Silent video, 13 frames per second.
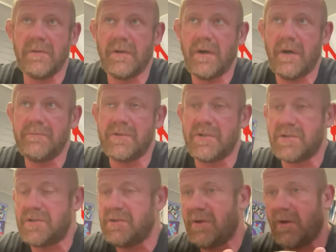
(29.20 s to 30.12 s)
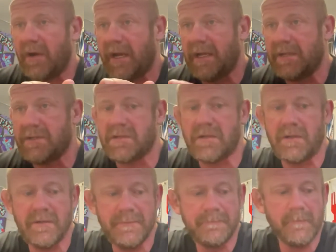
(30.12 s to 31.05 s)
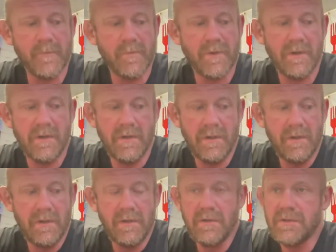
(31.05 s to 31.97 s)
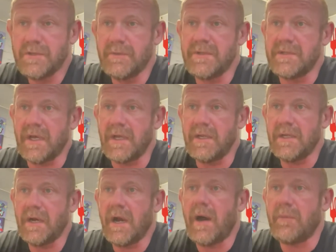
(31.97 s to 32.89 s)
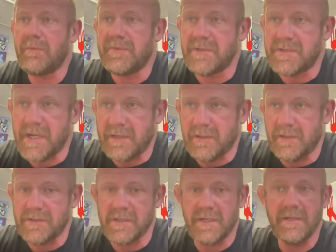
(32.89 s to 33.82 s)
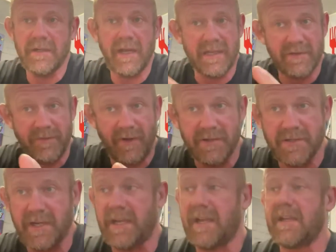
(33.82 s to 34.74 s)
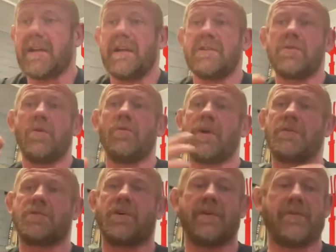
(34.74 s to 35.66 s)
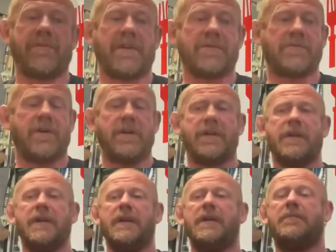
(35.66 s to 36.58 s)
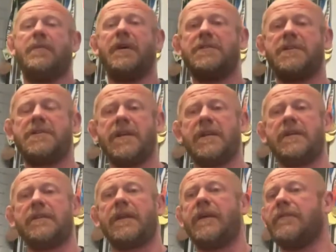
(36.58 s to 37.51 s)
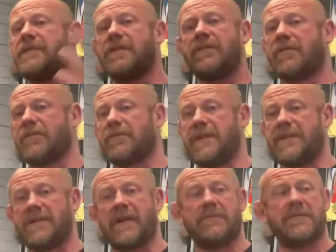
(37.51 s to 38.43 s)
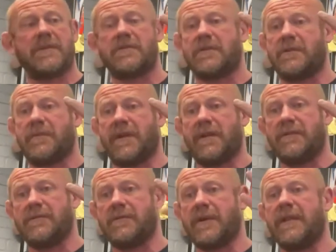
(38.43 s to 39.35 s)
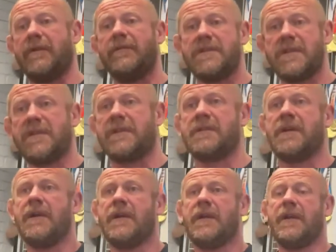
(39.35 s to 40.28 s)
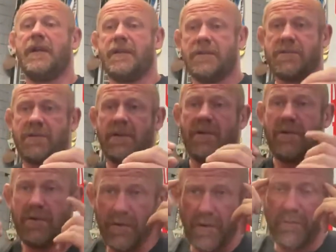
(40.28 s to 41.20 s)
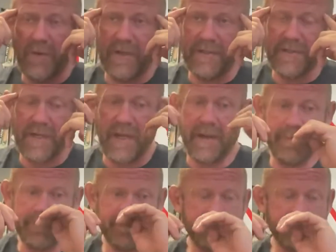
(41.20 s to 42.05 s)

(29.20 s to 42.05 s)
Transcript: I'm just not as, shall we say, up with the technology, as photogenic, as all those kind of things, right? But I just think there isn't three tips that's going to make me lose weight. There isn't this. It's your mindset.